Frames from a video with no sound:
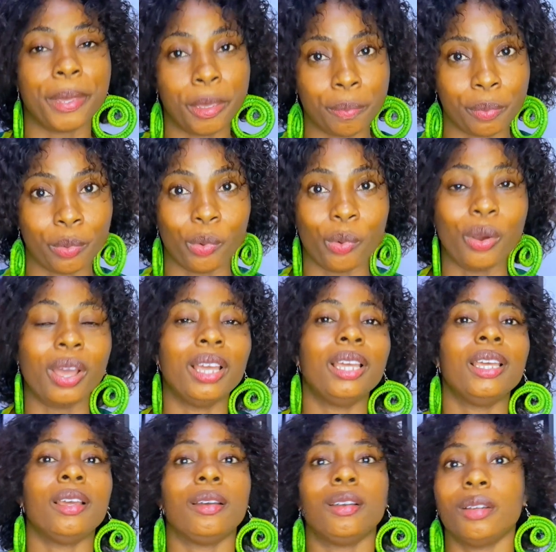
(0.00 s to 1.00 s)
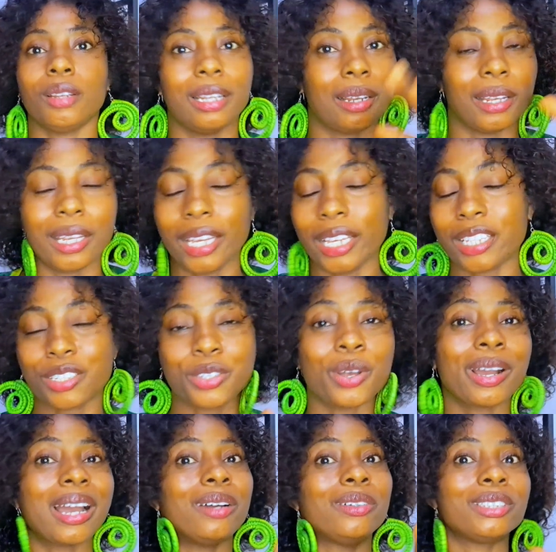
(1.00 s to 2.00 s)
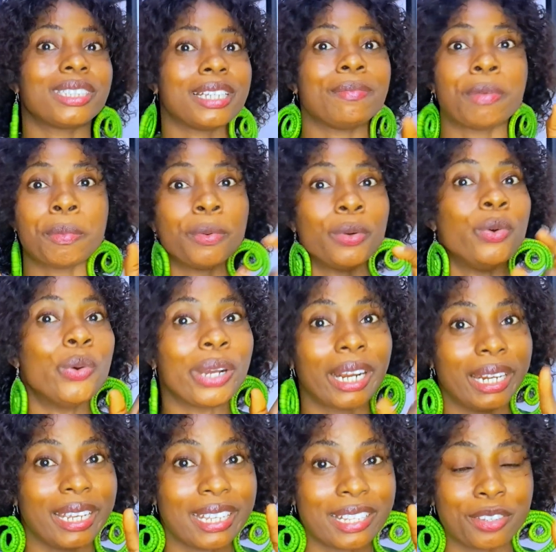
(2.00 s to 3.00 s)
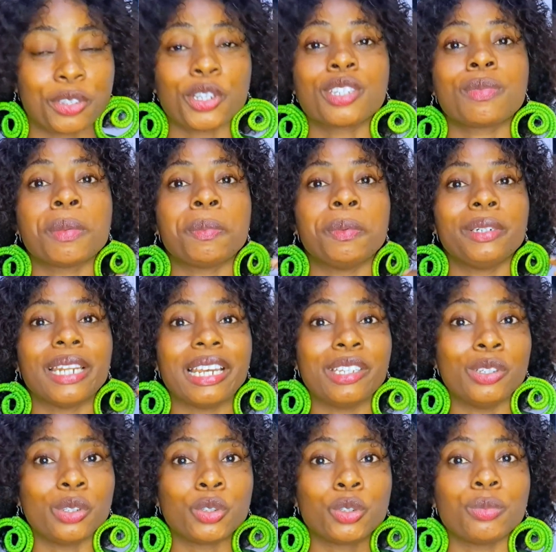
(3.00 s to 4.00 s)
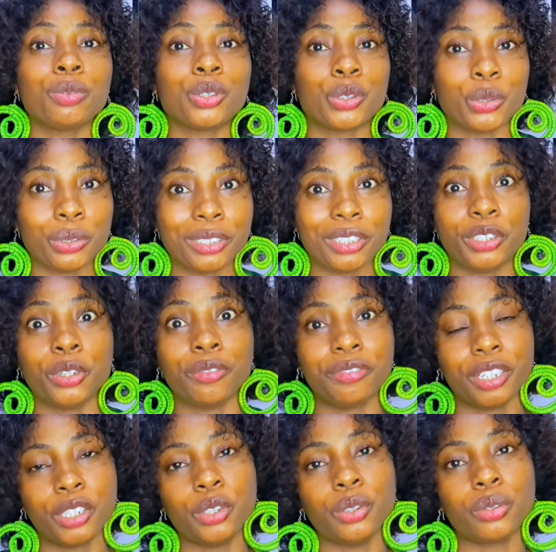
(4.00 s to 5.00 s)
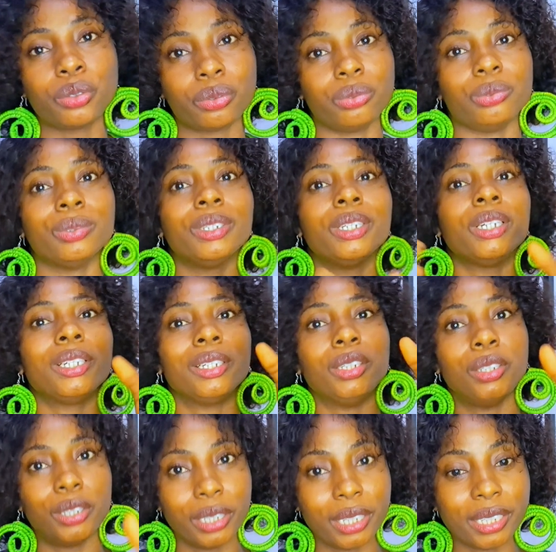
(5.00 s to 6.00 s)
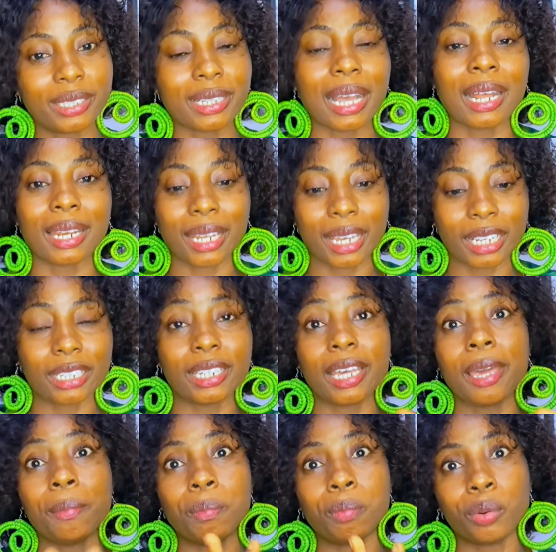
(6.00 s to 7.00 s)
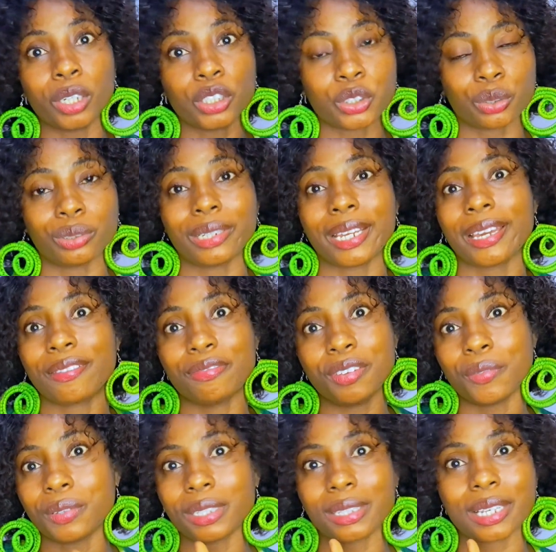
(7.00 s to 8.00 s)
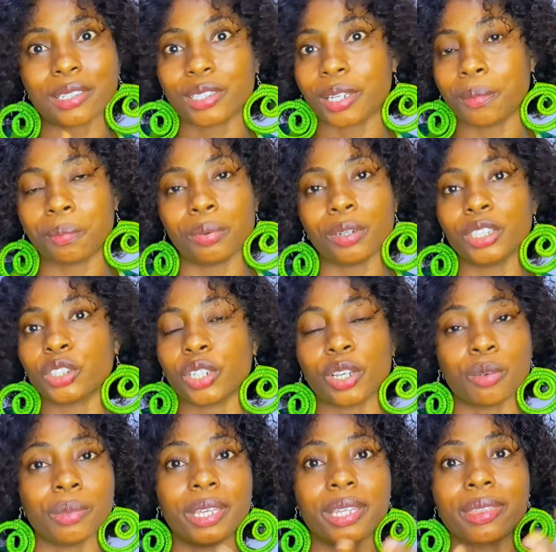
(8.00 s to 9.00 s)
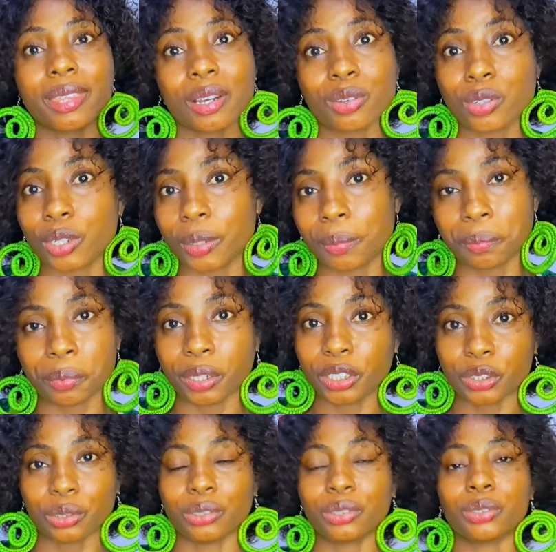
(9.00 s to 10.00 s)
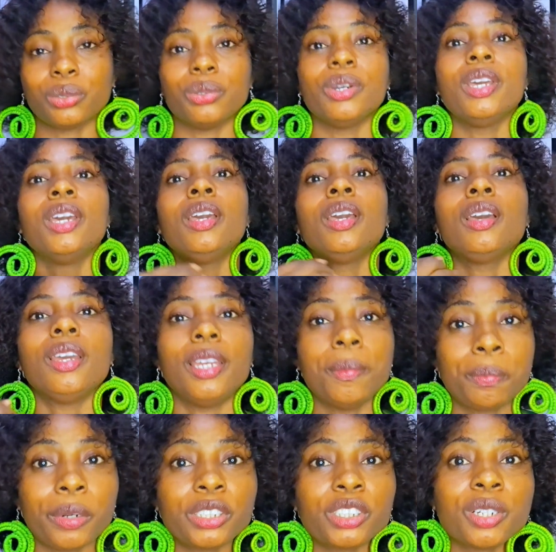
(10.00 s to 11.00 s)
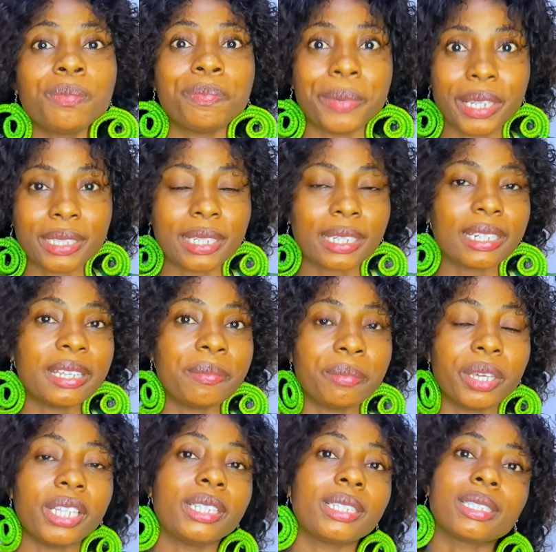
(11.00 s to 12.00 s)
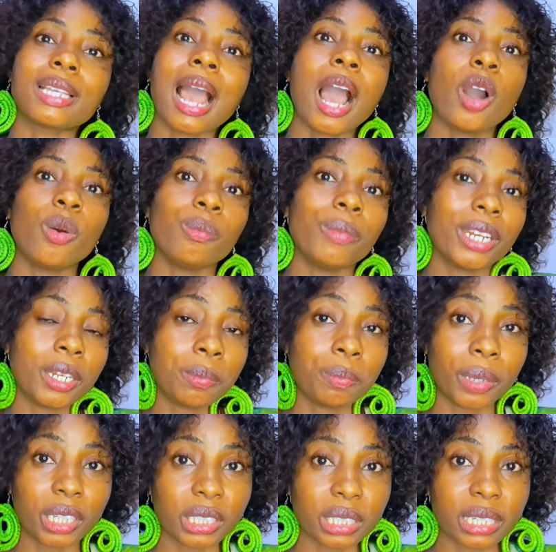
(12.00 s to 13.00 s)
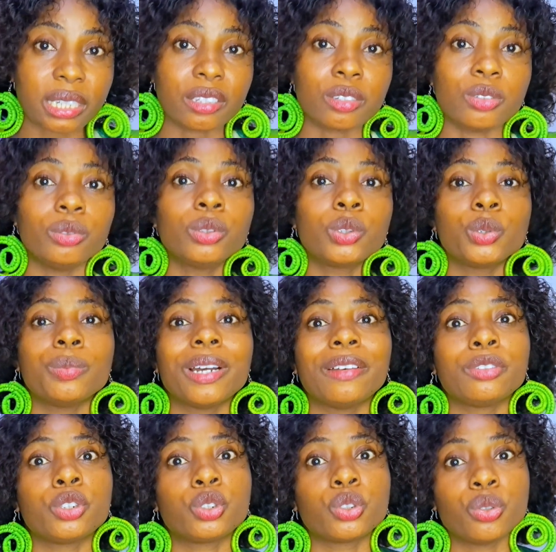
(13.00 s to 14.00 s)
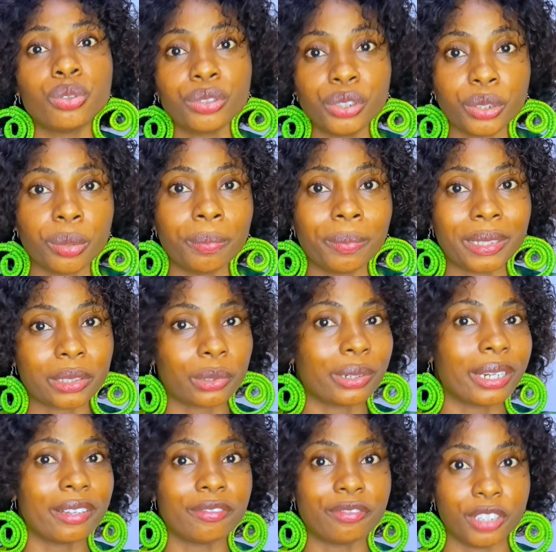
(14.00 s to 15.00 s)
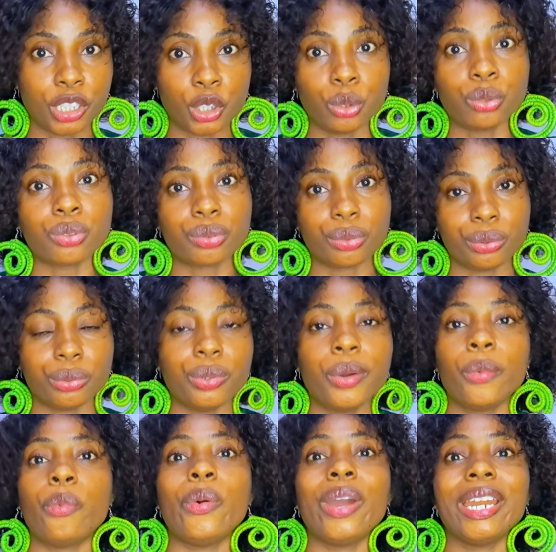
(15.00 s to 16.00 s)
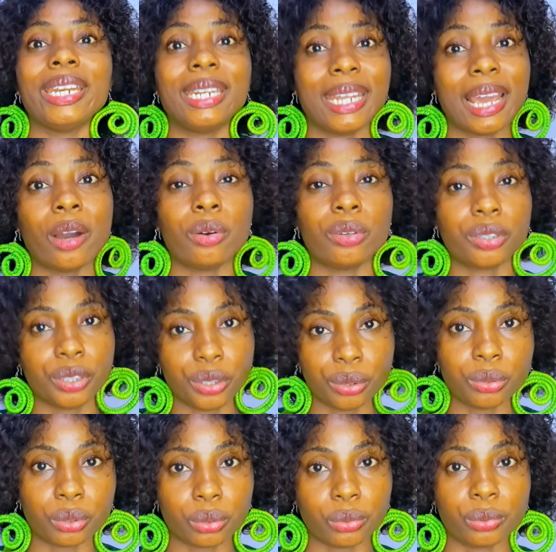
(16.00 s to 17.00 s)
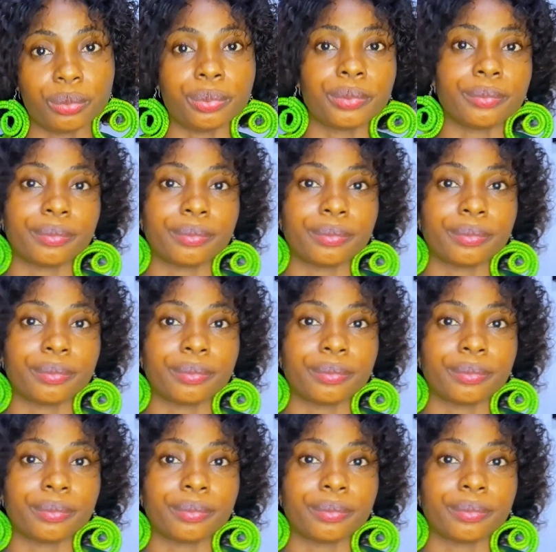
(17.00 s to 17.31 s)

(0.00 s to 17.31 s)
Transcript: people, it's not counting people who clicked, just people that YouTube showed your video to. These are like the impression, like 50,000 impression, it could be 1,000 impressions. So impression basically means how many persons YouTube have shown your particular video to when they are on YouTube.